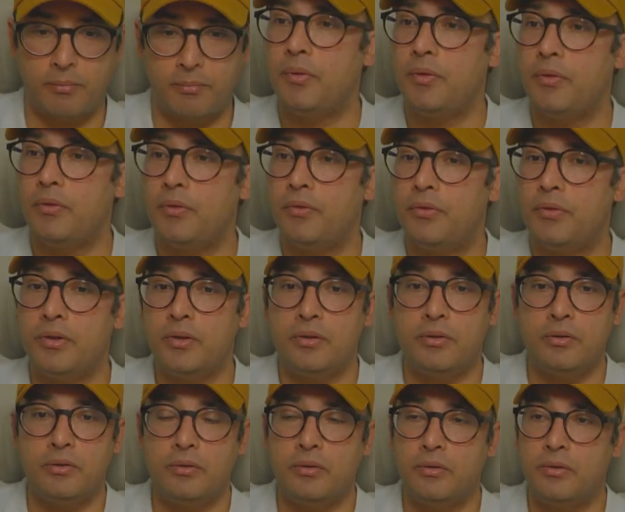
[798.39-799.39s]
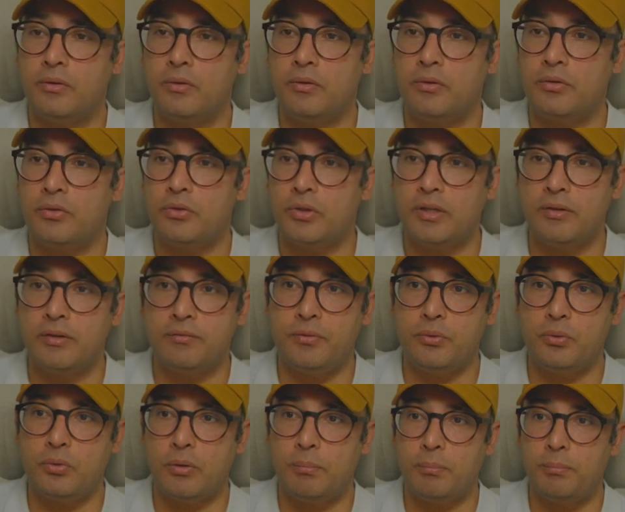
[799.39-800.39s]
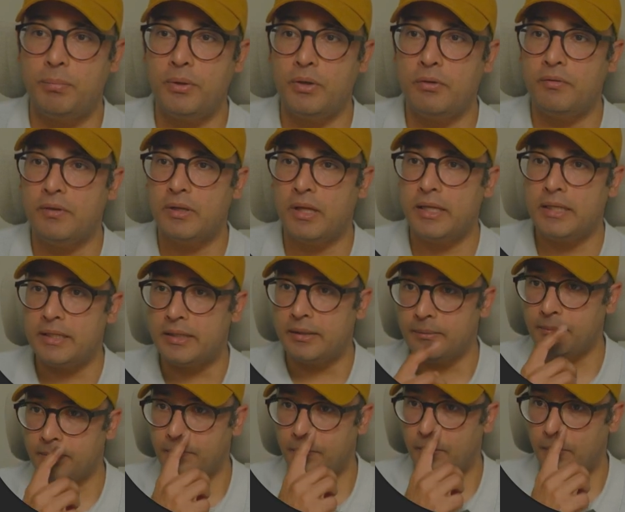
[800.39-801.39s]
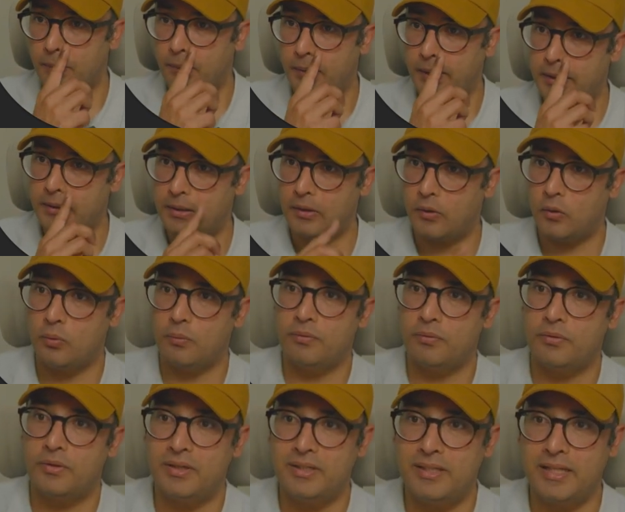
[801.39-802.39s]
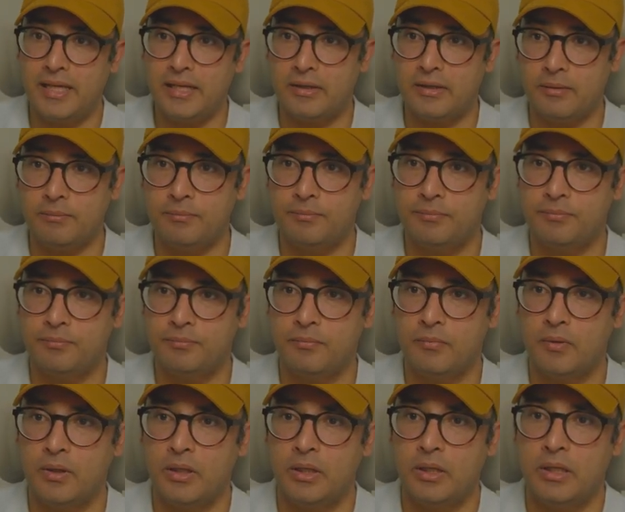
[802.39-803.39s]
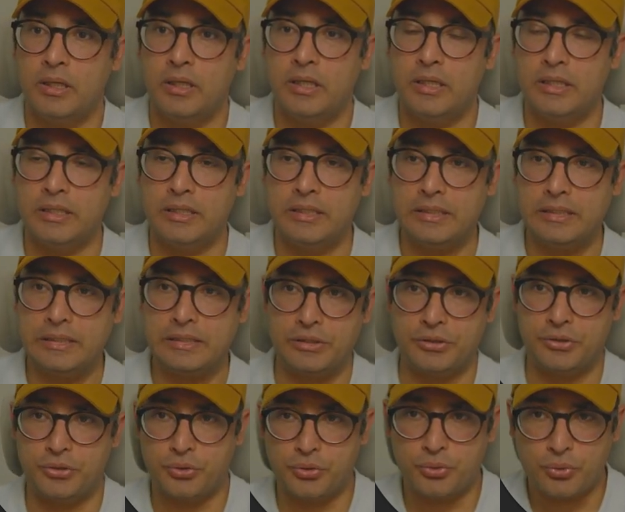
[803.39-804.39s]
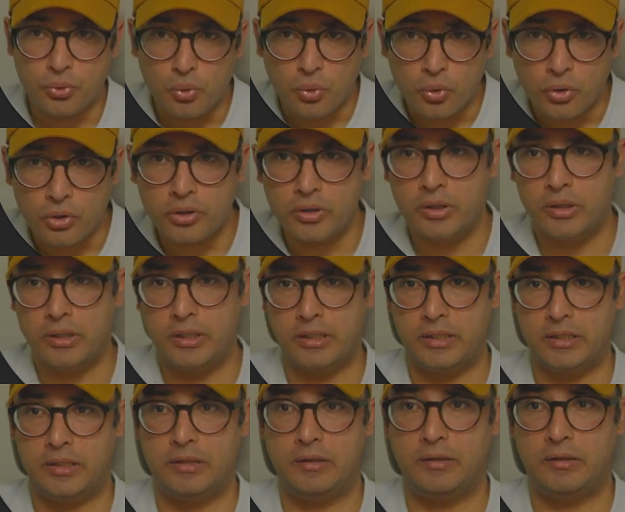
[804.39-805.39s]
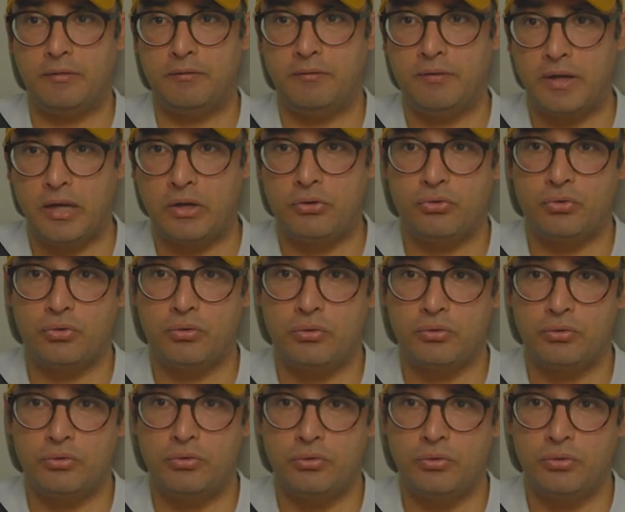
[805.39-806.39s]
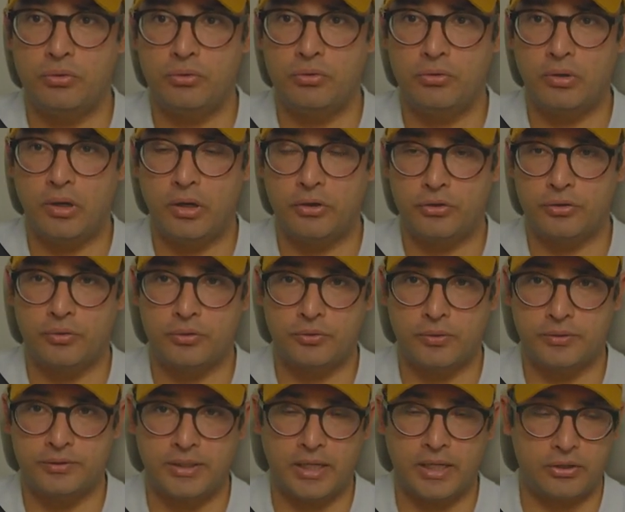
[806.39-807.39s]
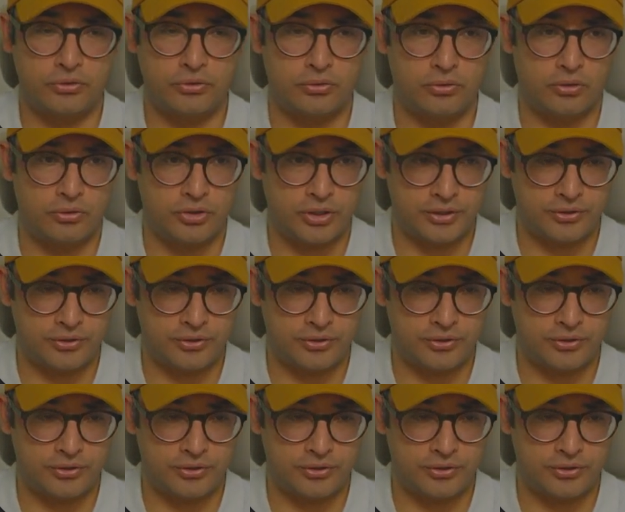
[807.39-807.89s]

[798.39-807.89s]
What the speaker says: To give you a bit of an idea, right now the data is stored in financial_transaction.json,